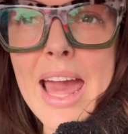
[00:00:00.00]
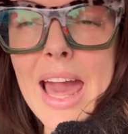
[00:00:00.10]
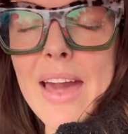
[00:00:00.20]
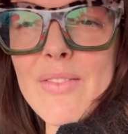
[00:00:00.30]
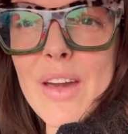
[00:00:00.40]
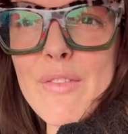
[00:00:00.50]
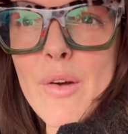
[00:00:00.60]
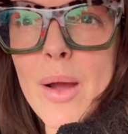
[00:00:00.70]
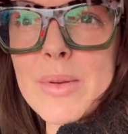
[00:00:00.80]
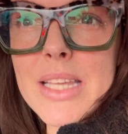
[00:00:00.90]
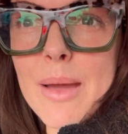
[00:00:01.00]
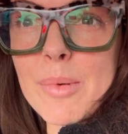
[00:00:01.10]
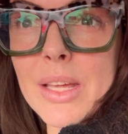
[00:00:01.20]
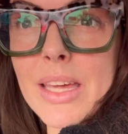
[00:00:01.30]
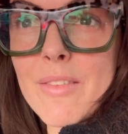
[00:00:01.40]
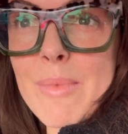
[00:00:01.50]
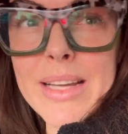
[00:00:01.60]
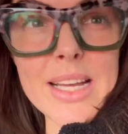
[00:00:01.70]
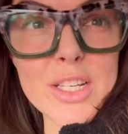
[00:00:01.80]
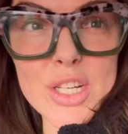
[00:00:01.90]
and therefore I was able to give my
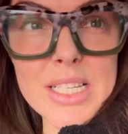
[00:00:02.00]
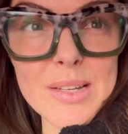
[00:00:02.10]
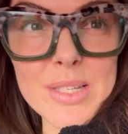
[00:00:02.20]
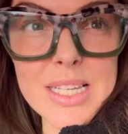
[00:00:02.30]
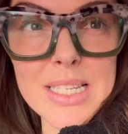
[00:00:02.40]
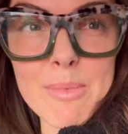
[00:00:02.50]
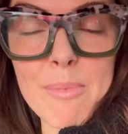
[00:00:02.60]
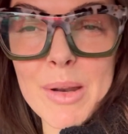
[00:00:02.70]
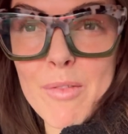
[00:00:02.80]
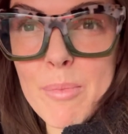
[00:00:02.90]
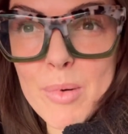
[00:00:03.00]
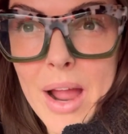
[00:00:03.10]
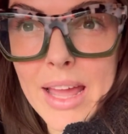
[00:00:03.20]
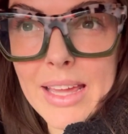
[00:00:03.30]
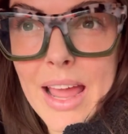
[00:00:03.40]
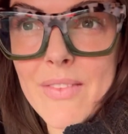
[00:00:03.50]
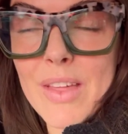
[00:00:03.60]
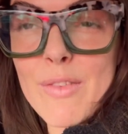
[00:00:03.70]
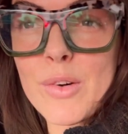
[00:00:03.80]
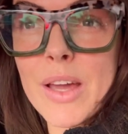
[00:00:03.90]
digestive system a bit of a break, and
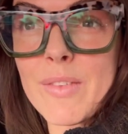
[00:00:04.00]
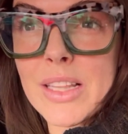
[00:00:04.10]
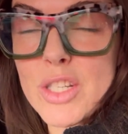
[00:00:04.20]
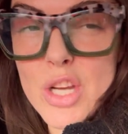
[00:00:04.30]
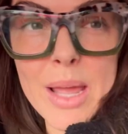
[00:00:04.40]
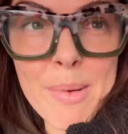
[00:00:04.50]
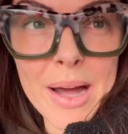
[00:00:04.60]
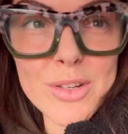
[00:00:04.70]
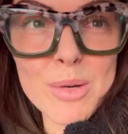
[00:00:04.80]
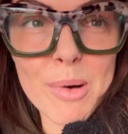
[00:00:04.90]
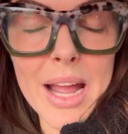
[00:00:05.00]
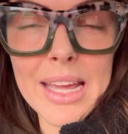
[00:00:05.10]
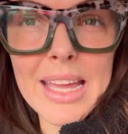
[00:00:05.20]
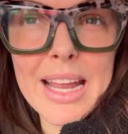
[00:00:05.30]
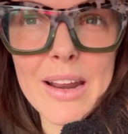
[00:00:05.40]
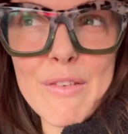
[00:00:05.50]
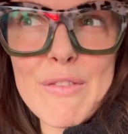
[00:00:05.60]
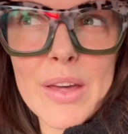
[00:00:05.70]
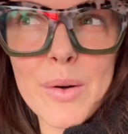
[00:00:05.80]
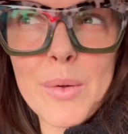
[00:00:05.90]
therefore giving the J pouch a break. And I
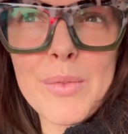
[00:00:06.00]
feel